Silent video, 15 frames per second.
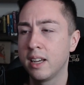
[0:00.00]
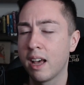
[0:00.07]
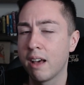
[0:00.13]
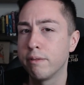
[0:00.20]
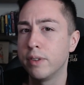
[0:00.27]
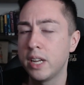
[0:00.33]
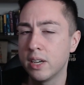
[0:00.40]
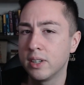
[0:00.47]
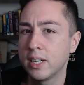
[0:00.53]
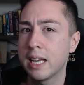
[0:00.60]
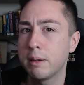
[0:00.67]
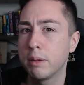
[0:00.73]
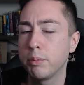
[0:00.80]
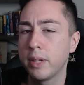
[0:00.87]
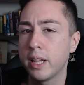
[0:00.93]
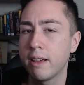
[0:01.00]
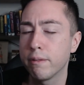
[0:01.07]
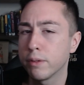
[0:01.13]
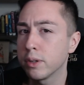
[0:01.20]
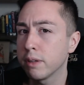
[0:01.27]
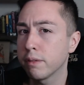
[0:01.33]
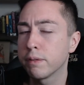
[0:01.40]
a video game to play
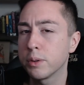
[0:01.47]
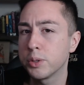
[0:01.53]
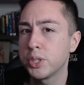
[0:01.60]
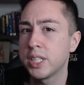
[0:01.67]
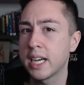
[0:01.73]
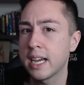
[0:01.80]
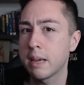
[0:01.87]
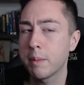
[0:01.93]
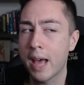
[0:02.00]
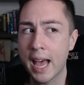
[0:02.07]
for the first time